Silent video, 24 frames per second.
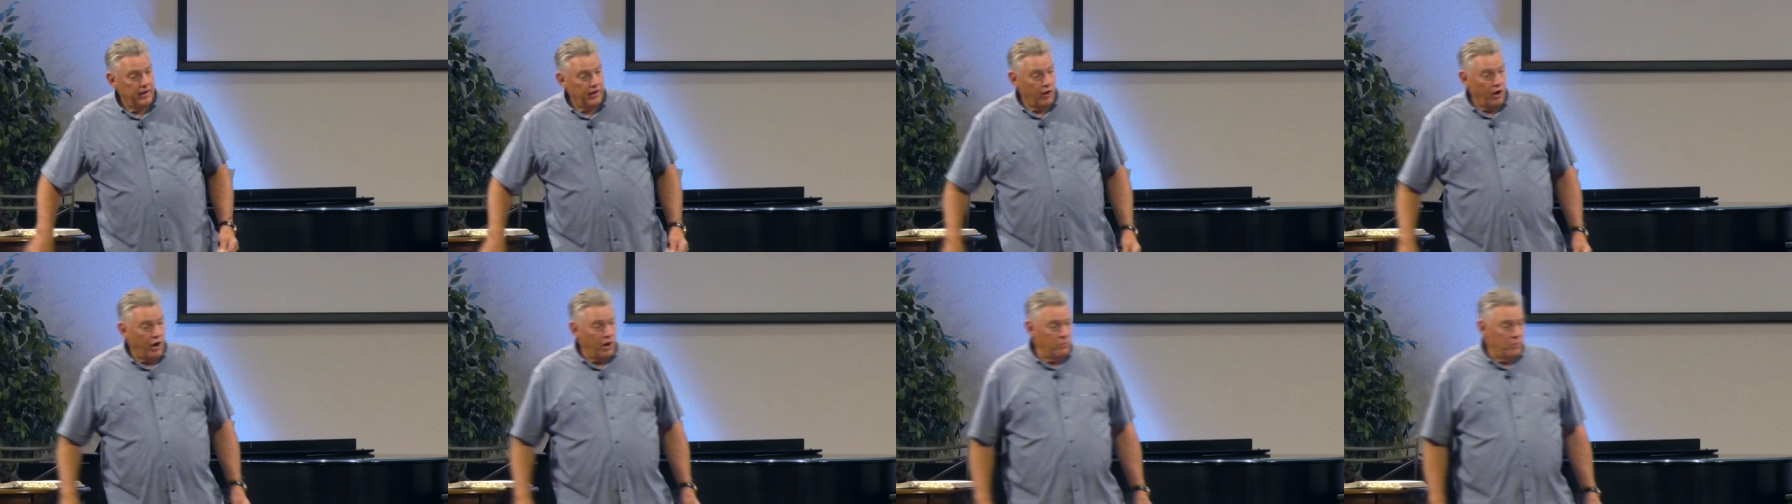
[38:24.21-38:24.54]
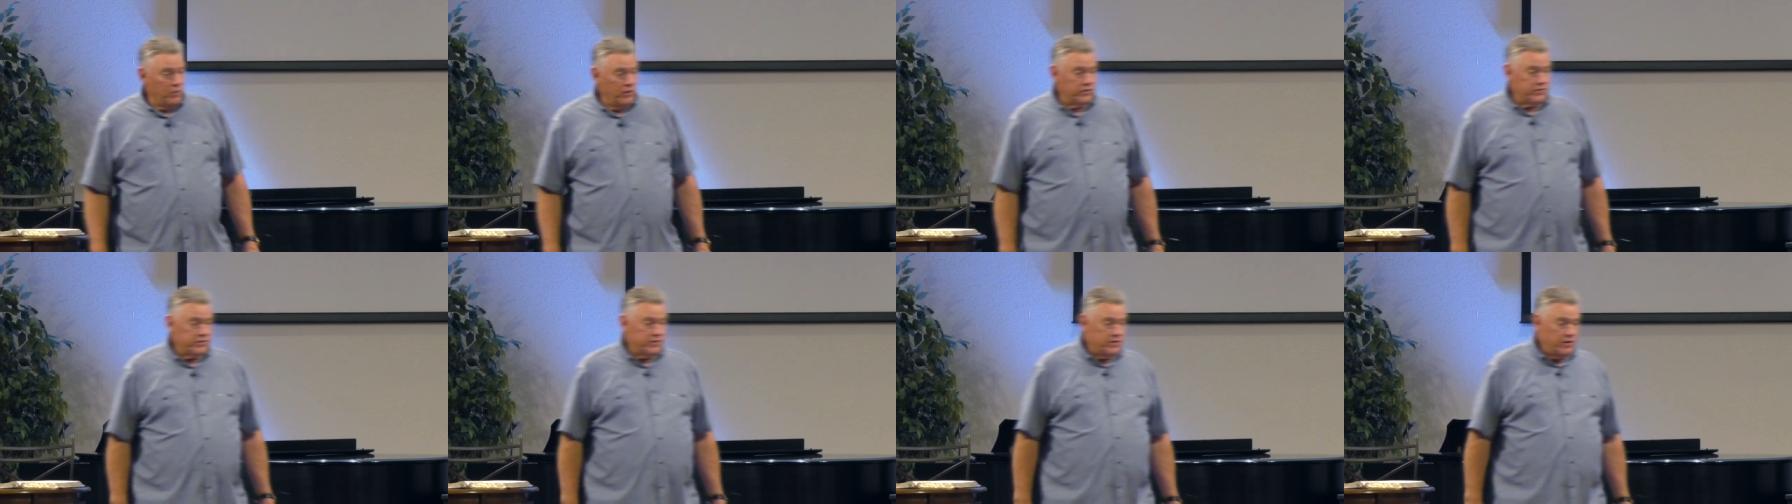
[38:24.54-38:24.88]

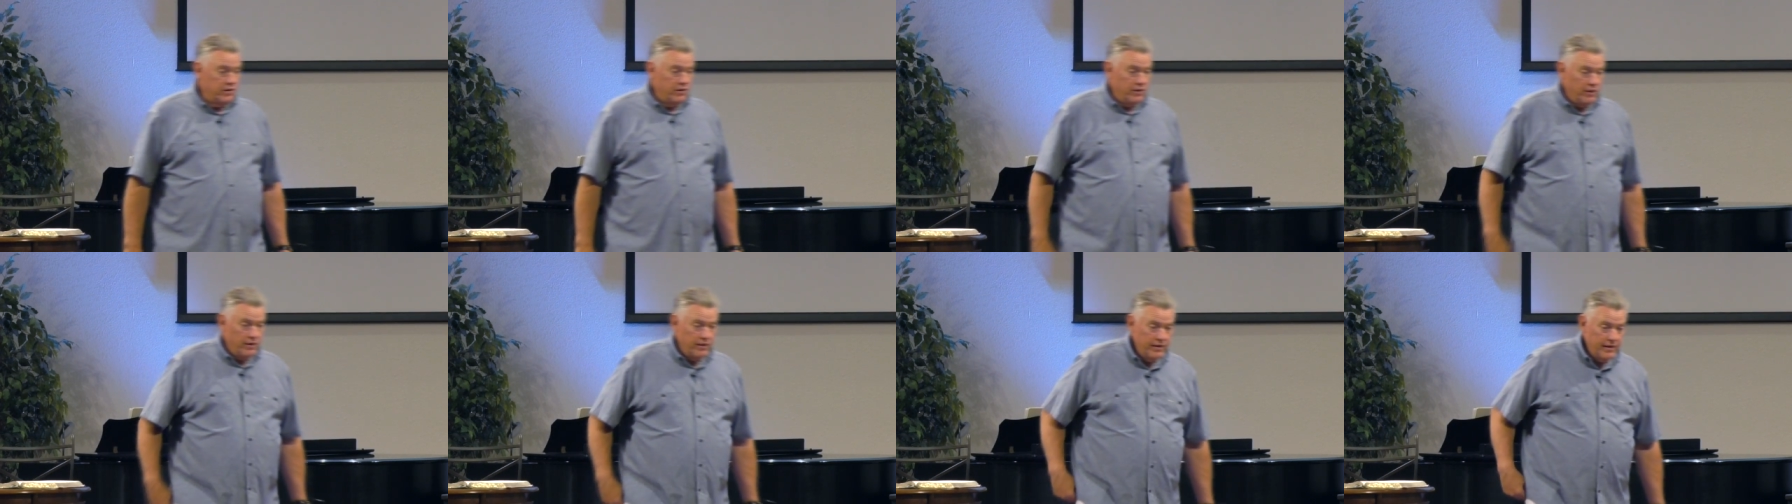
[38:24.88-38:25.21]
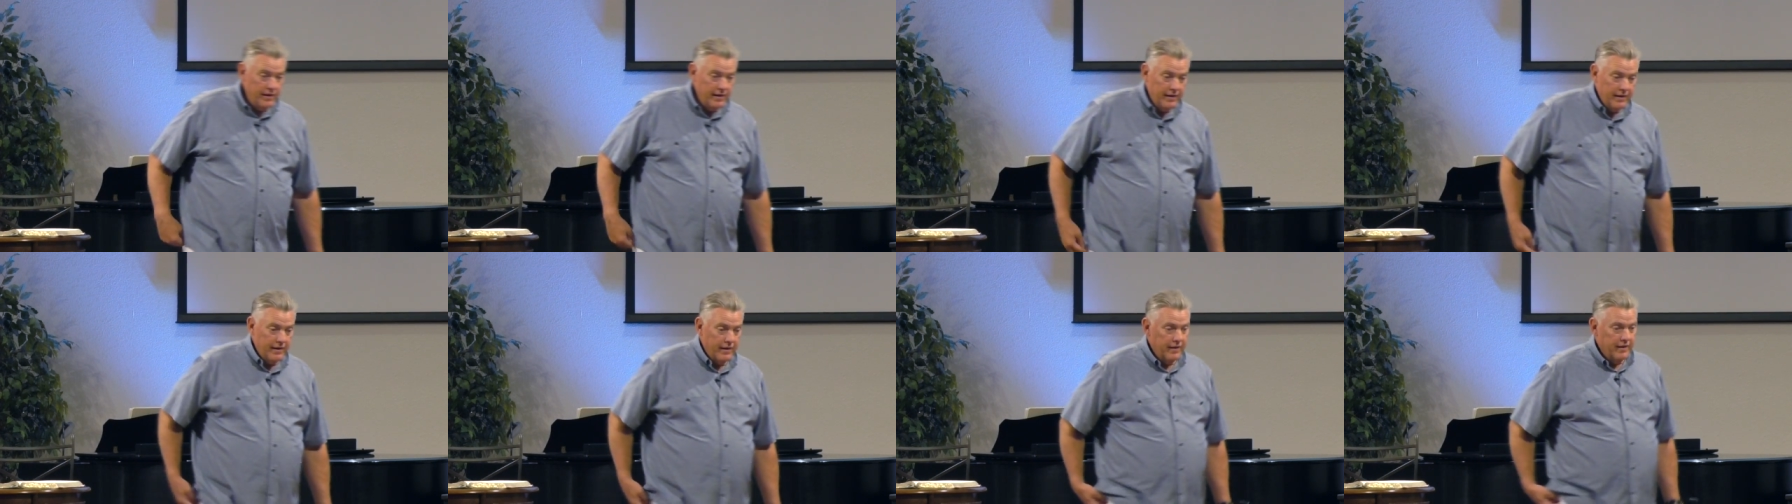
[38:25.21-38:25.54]
Almost
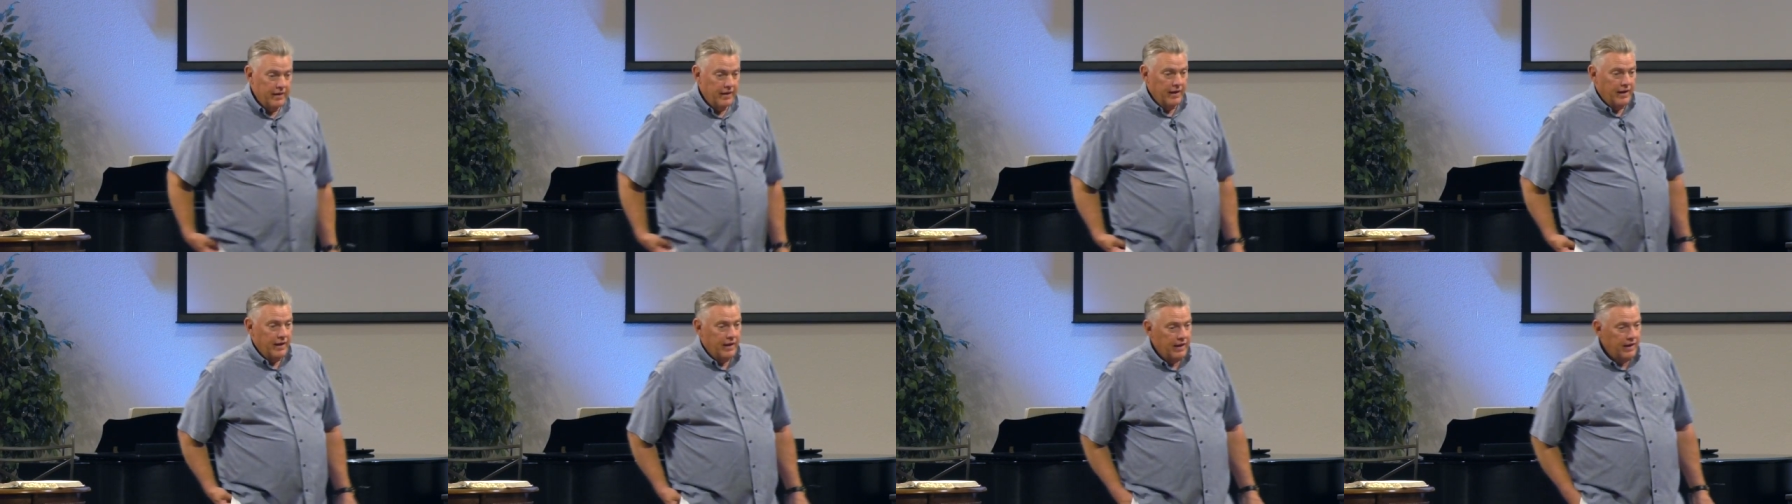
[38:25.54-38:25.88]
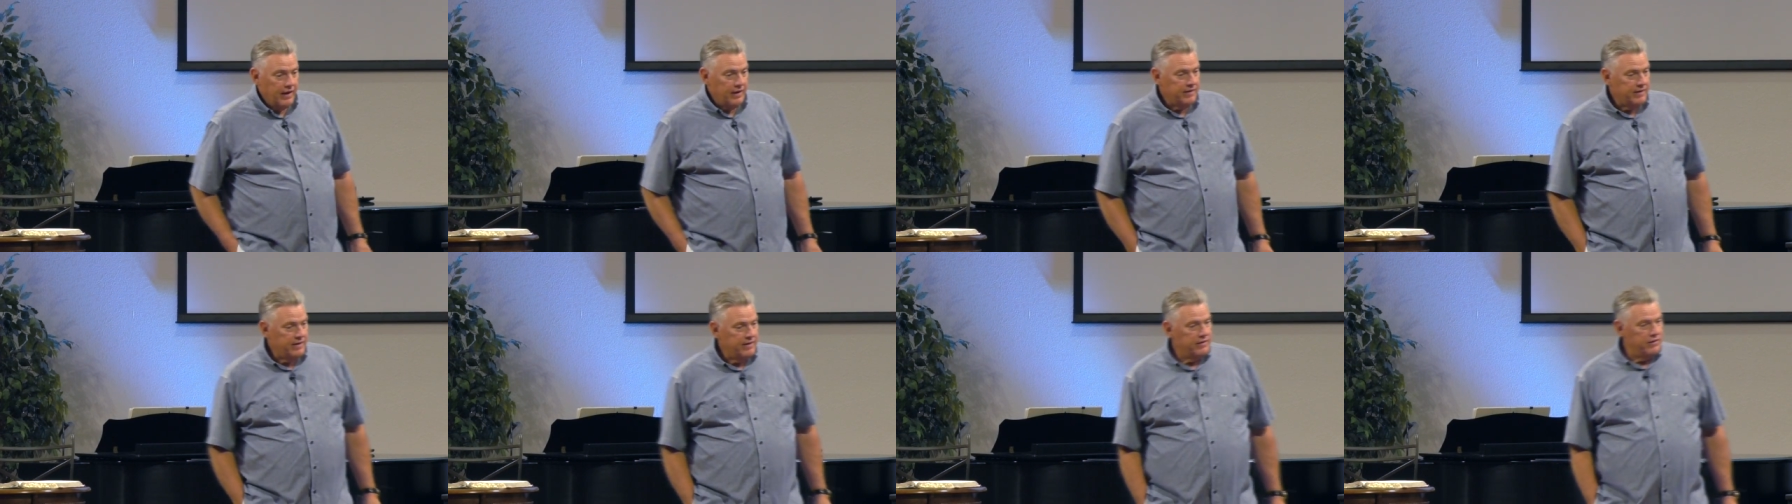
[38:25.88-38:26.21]
to
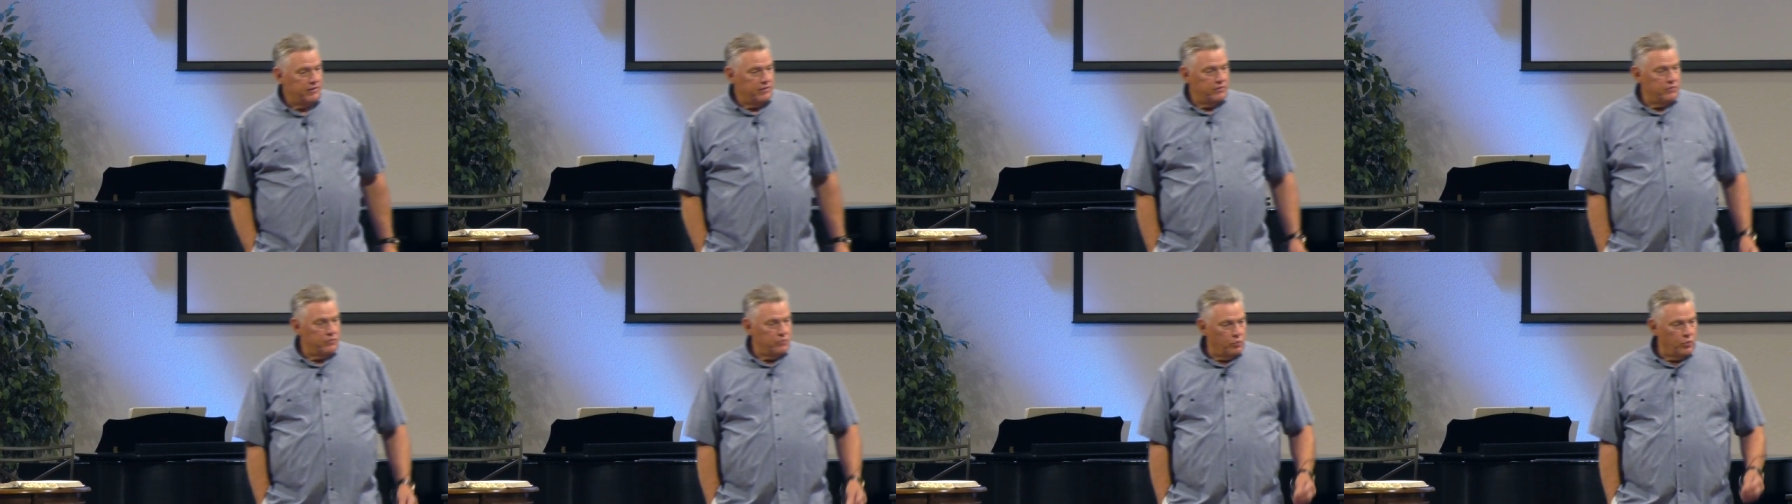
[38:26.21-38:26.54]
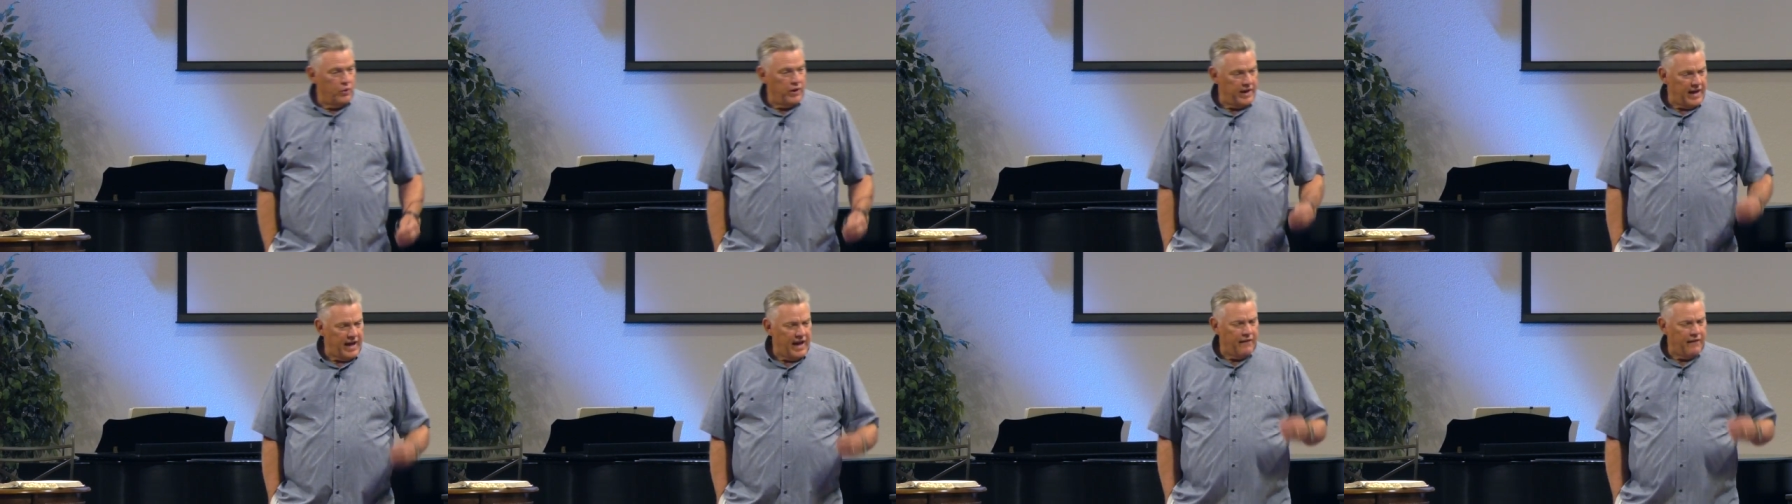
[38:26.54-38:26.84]
we